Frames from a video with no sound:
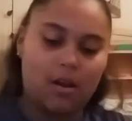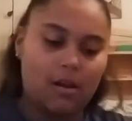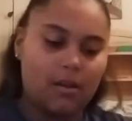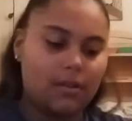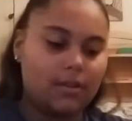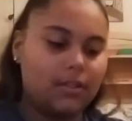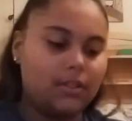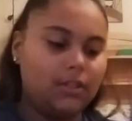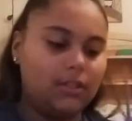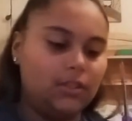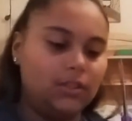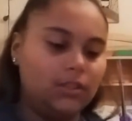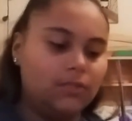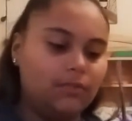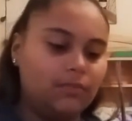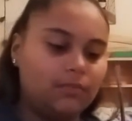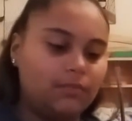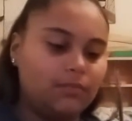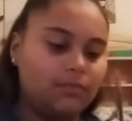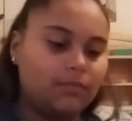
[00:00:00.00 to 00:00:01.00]

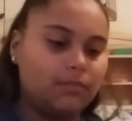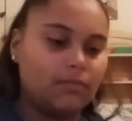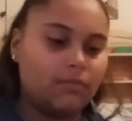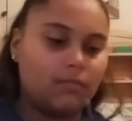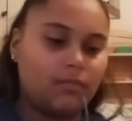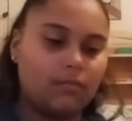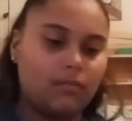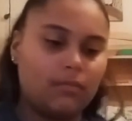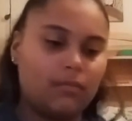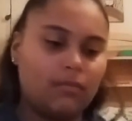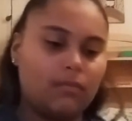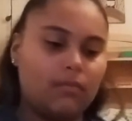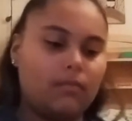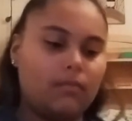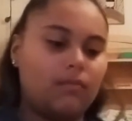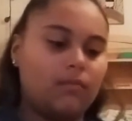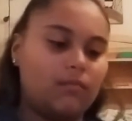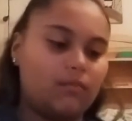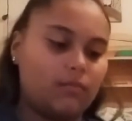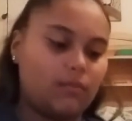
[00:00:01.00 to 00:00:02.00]

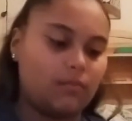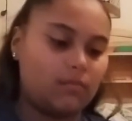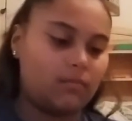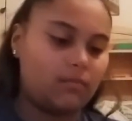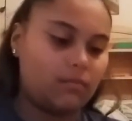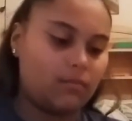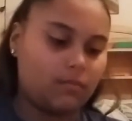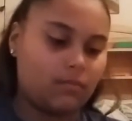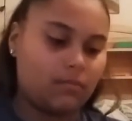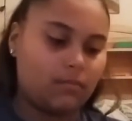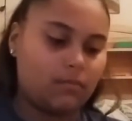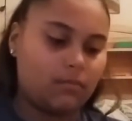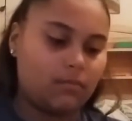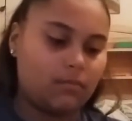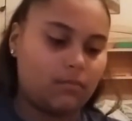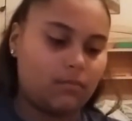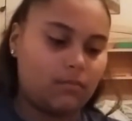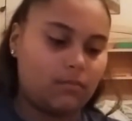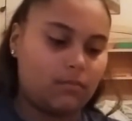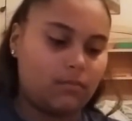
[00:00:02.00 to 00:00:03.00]

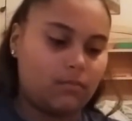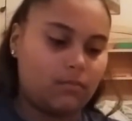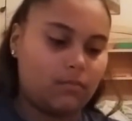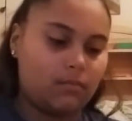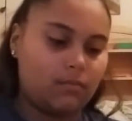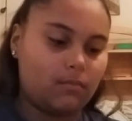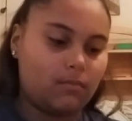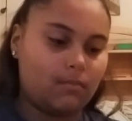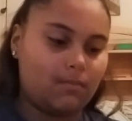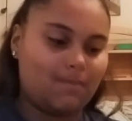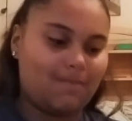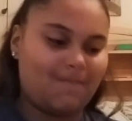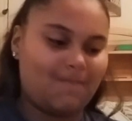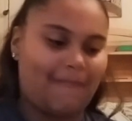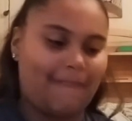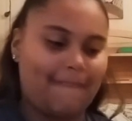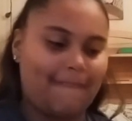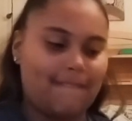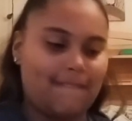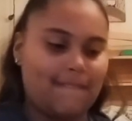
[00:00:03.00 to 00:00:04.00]

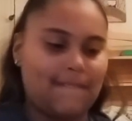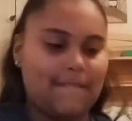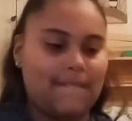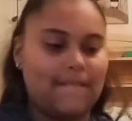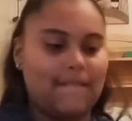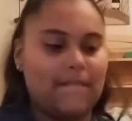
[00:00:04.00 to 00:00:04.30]
Nothing is said.